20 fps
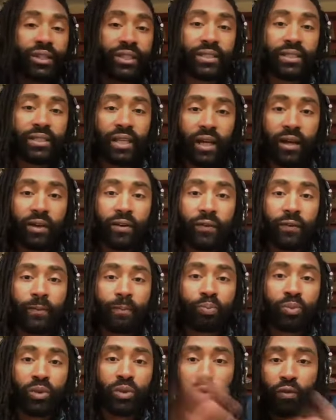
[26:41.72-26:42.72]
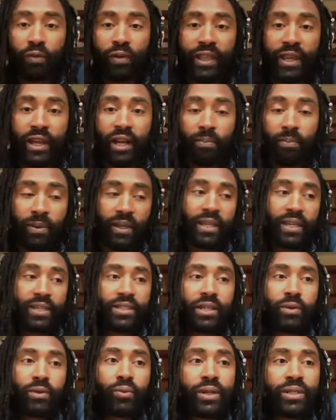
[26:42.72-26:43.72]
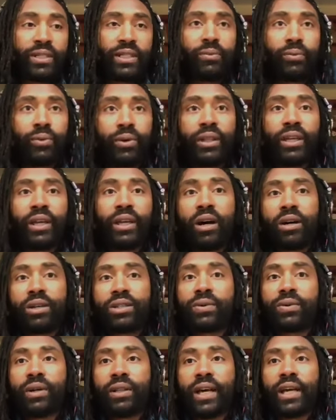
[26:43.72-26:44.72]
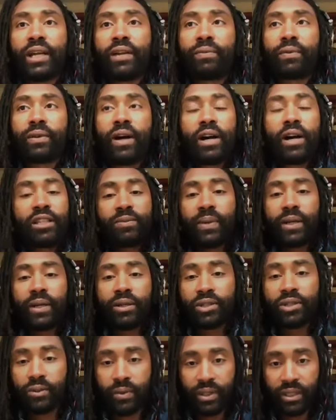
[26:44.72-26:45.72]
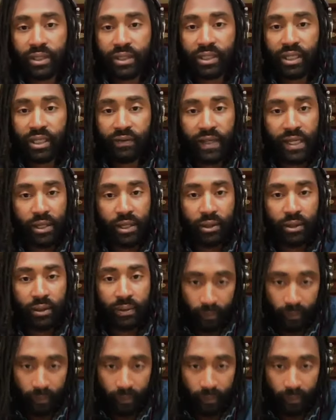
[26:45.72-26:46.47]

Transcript: stuff over there, because there wasn't really also a lot of cosplayers doing this stuff either